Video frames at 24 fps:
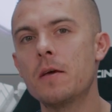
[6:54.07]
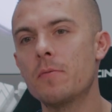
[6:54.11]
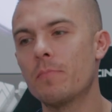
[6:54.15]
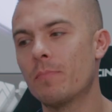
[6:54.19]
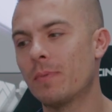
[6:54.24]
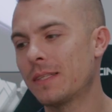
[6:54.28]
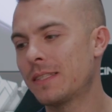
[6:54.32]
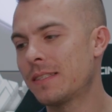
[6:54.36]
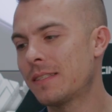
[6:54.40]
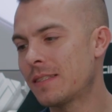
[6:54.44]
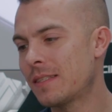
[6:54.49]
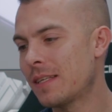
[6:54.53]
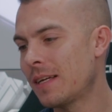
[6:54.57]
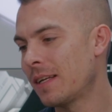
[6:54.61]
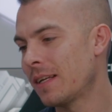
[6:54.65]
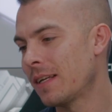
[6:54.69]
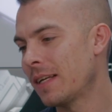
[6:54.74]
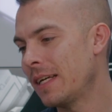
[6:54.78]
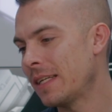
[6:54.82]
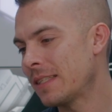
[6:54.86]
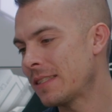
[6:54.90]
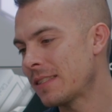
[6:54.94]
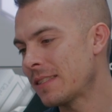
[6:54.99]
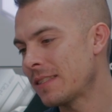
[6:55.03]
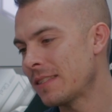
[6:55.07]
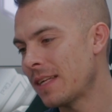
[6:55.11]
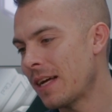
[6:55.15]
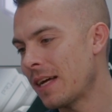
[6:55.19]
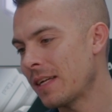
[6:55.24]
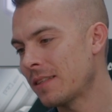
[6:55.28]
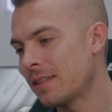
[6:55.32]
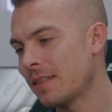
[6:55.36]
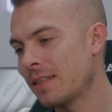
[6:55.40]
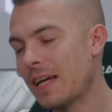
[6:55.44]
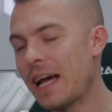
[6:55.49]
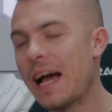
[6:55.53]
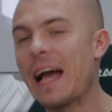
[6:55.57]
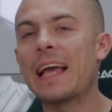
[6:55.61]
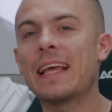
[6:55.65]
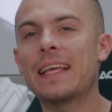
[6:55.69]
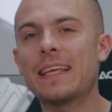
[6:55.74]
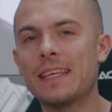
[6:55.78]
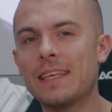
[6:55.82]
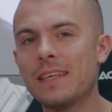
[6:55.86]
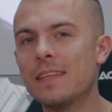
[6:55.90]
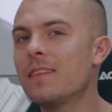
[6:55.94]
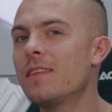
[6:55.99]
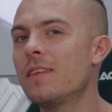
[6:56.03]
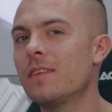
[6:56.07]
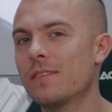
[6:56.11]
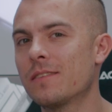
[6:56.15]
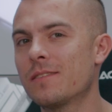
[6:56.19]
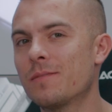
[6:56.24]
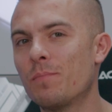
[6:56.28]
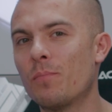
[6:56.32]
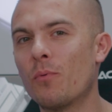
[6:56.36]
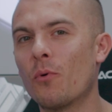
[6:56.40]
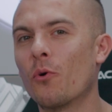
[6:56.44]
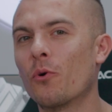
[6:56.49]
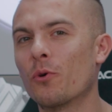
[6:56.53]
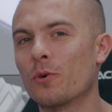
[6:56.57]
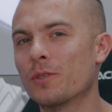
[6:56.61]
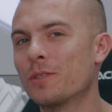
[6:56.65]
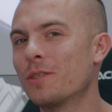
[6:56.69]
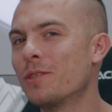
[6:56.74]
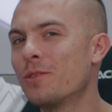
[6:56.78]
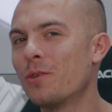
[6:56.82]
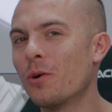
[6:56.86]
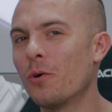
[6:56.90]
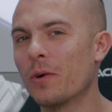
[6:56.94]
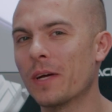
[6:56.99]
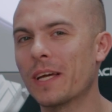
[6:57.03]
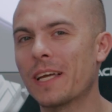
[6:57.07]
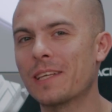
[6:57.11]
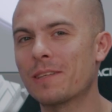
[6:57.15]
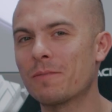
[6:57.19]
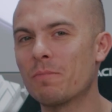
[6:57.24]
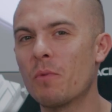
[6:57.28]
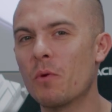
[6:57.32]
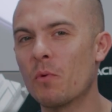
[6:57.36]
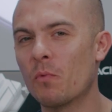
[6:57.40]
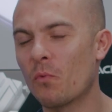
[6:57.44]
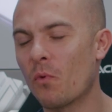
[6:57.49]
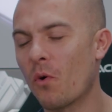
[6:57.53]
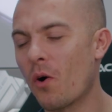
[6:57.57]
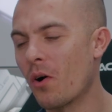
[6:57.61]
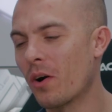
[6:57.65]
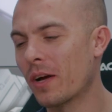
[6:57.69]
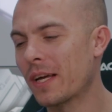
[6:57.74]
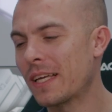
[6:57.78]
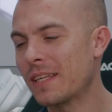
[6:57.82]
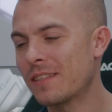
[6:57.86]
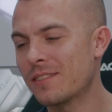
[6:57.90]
but still, it's not a hideous board, don't get me wrong.